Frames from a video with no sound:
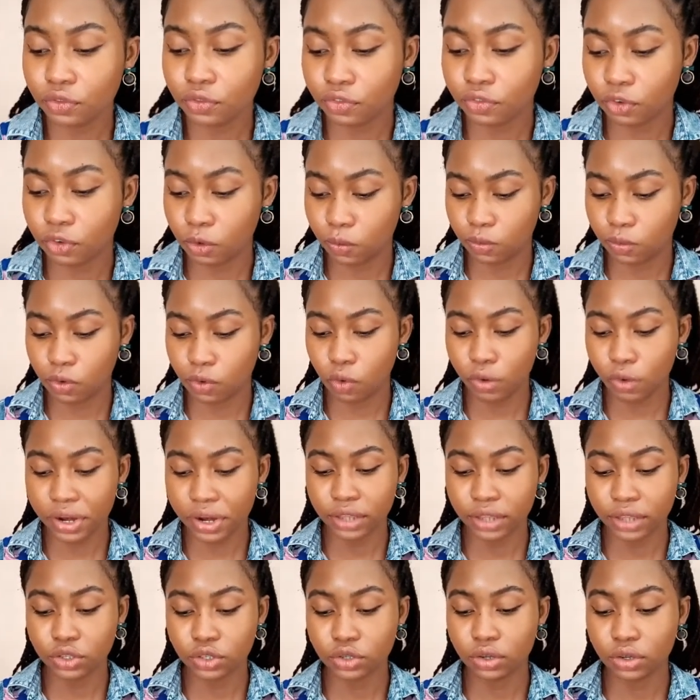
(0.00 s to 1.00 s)
from when
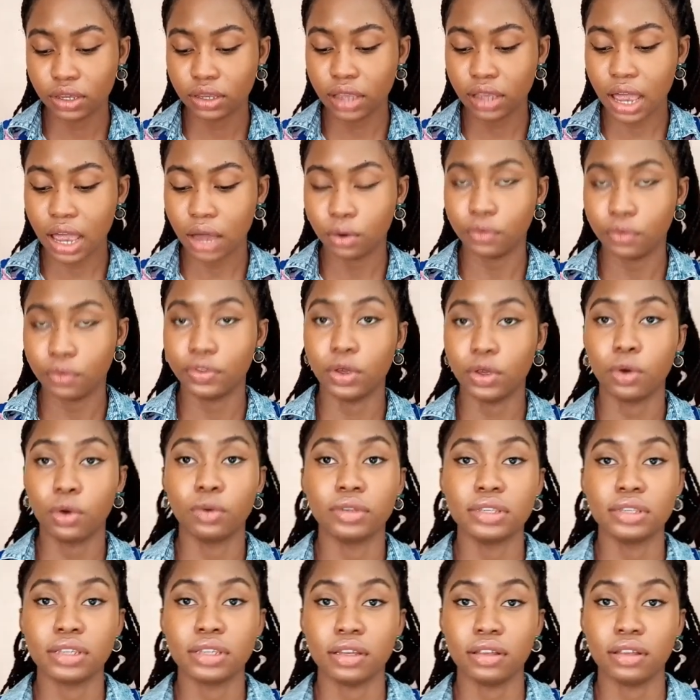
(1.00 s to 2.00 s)
I took it out of the
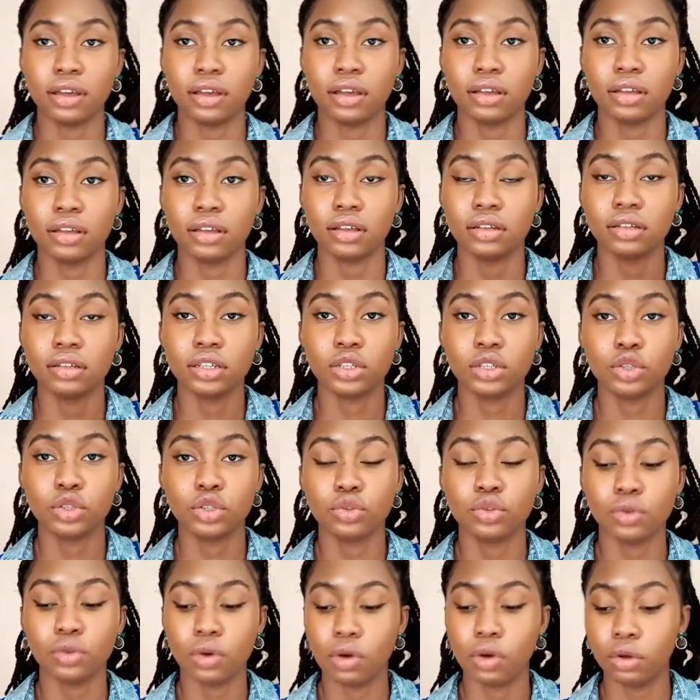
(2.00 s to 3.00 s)
container
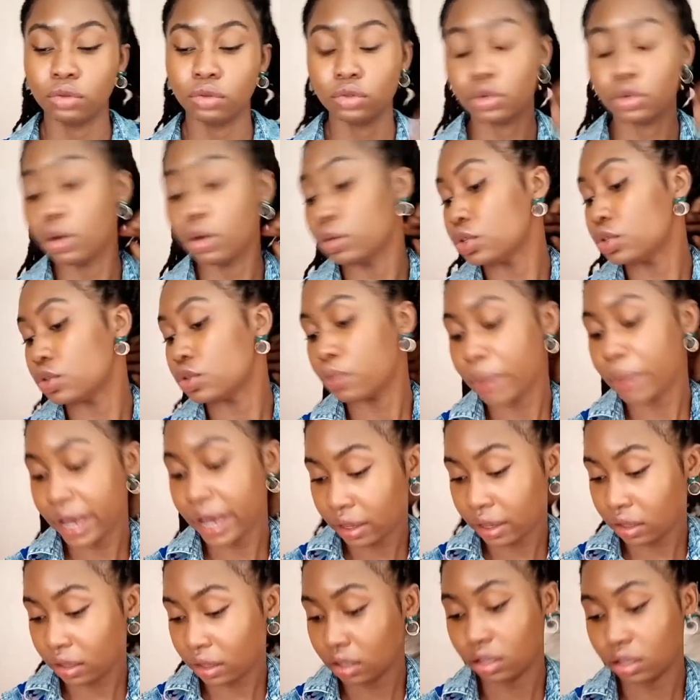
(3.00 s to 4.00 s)
onto
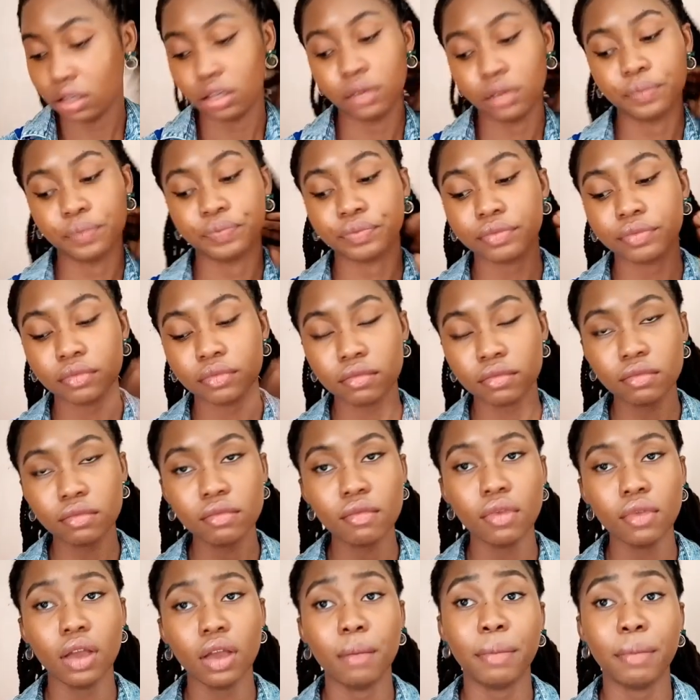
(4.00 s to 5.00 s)
my
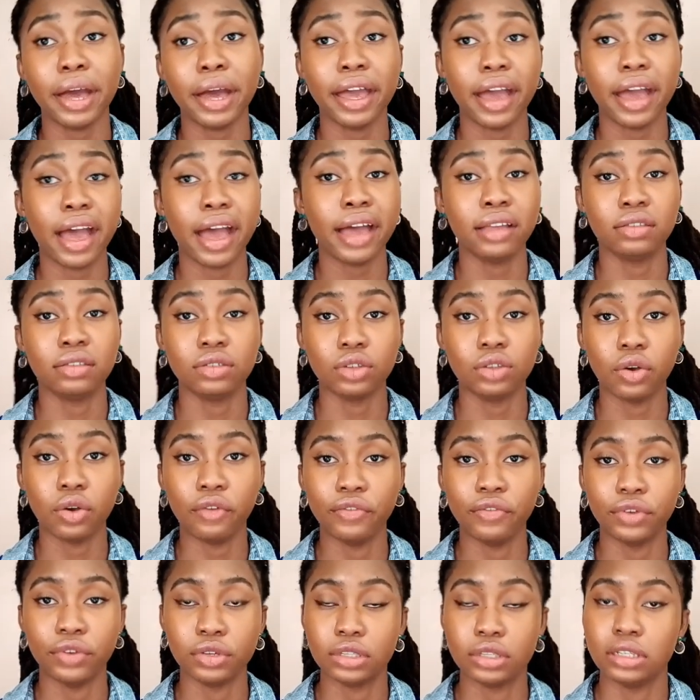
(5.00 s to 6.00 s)
hands,
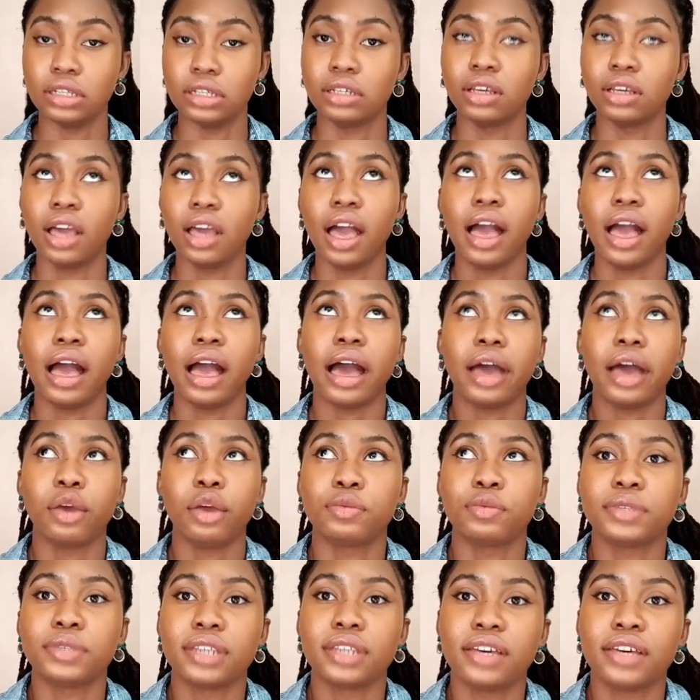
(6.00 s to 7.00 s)
obviously, I
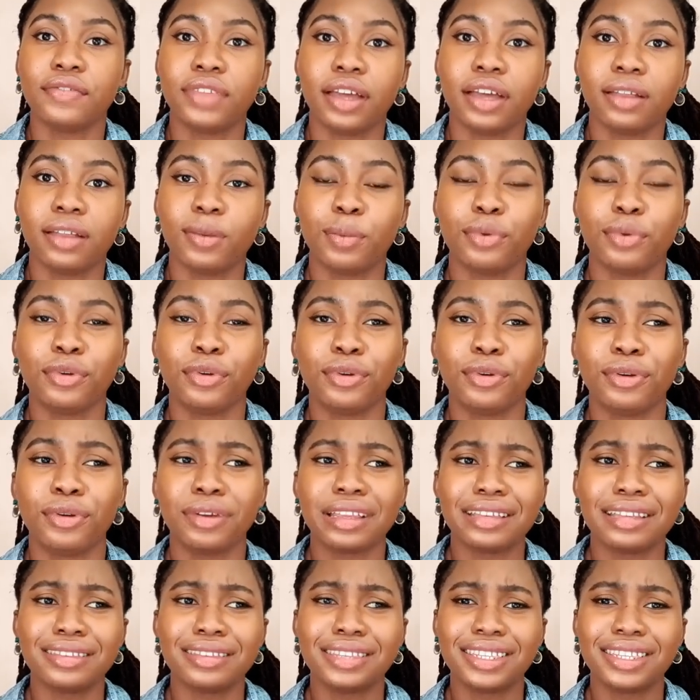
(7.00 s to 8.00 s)
observed that the
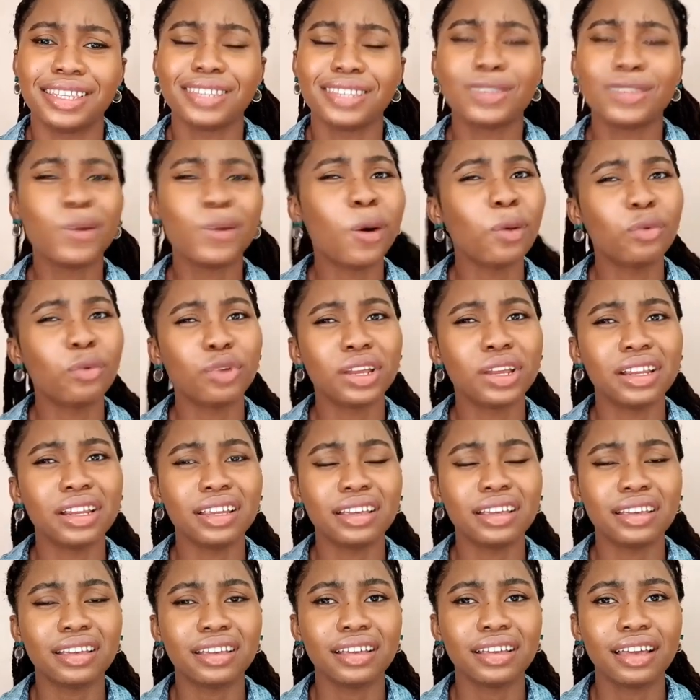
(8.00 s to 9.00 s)
product is not
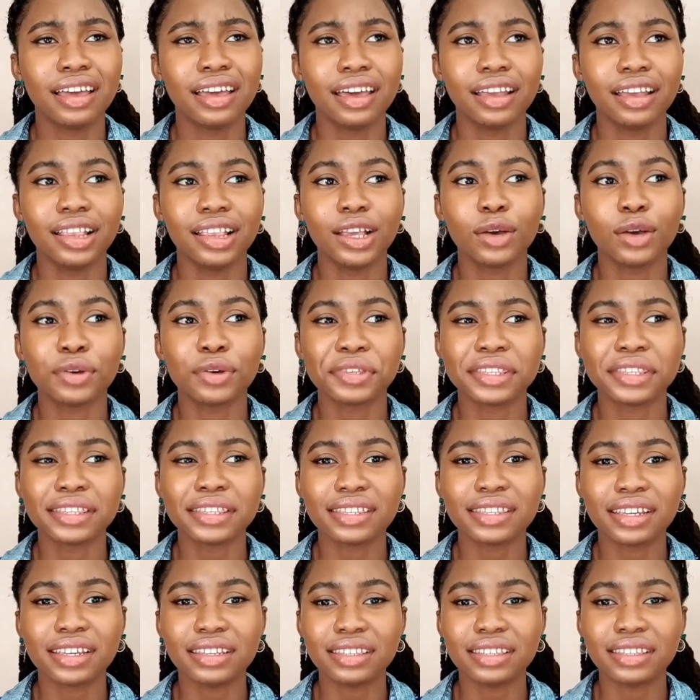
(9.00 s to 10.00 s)
really, the
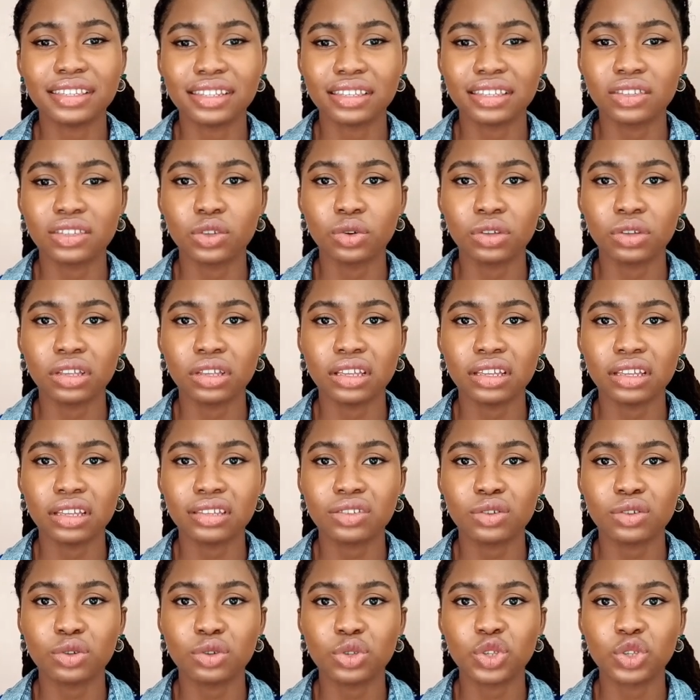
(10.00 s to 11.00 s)
consistency is
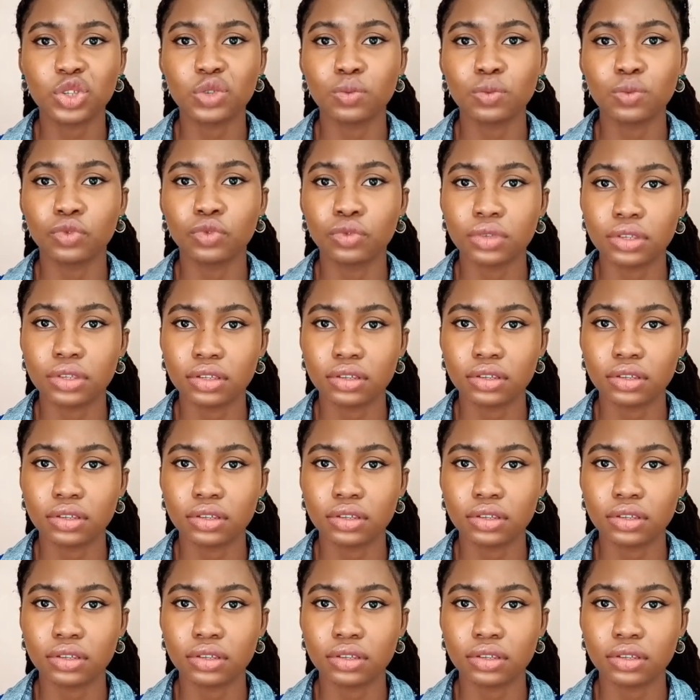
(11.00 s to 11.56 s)
not smooth.